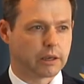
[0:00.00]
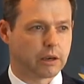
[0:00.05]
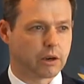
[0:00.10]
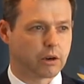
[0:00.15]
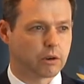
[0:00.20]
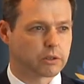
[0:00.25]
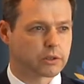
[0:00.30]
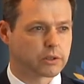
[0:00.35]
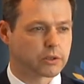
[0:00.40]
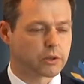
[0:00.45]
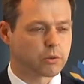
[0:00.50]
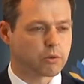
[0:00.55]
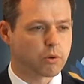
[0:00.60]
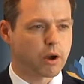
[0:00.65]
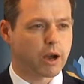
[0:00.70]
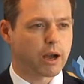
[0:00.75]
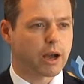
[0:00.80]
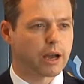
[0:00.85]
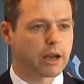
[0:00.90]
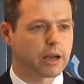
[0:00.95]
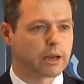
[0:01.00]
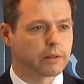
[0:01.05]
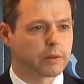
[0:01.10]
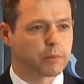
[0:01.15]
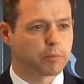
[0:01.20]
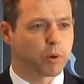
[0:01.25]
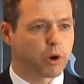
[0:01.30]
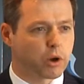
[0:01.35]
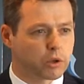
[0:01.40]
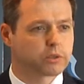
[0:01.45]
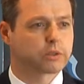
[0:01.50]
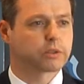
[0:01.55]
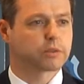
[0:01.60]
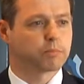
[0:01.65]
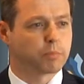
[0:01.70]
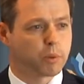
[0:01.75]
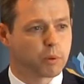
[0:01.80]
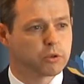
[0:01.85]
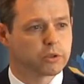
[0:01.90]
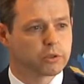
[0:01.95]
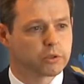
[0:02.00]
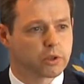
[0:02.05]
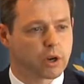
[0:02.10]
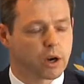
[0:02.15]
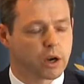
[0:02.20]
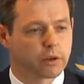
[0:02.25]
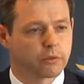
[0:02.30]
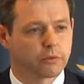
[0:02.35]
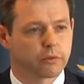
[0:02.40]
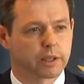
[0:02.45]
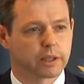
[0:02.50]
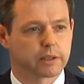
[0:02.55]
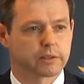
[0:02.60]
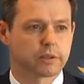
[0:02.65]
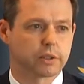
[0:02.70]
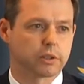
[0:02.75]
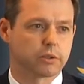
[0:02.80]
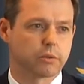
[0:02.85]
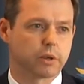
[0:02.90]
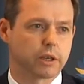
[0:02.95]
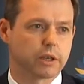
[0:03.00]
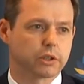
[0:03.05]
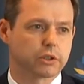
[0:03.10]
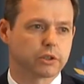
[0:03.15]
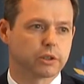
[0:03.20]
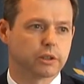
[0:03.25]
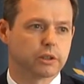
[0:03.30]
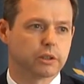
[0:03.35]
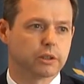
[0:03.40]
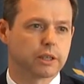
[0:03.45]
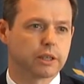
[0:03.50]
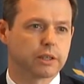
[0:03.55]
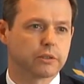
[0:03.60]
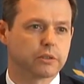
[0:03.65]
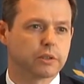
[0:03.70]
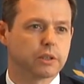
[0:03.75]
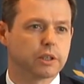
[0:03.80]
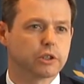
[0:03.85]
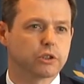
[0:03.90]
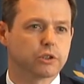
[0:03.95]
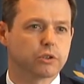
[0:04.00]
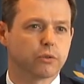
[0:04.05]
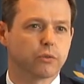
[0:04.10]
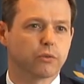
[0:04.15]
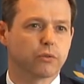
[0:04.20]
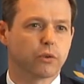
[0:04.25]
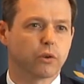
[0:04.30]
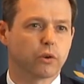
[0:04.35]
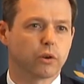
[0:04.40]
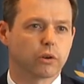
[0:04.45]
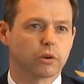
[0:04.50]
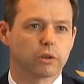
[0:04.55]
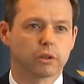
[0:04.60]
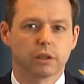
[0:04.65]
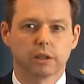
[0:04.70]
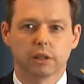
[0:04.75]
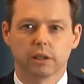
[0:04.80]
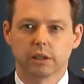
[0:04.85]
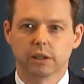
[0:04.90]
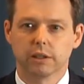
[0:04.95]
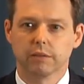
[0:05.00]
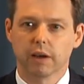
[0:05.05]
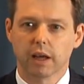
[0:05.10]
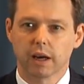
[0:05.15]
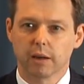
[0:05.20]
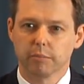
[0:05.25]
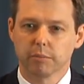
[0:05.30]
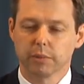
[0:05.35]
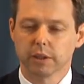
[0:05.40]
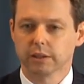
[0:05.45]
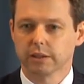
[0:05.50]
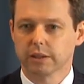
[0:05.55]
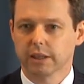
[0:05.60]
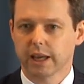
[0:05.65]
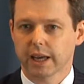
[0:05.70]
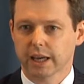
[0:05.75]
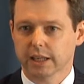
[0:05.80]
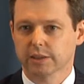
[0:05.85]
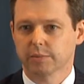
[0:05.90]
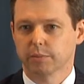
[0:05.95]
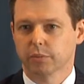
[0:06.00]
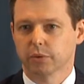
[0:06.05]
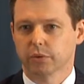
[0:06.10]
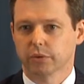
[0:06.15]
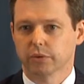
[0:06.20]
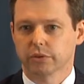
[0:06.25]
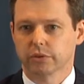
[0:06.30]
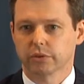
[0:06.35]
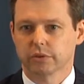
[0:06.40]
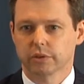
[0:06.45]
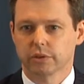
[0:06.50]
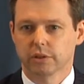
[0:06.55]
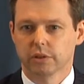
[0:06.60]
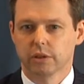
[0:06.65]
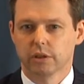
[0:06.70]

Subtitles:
Also, the post-conflict situation is an issue for development experts.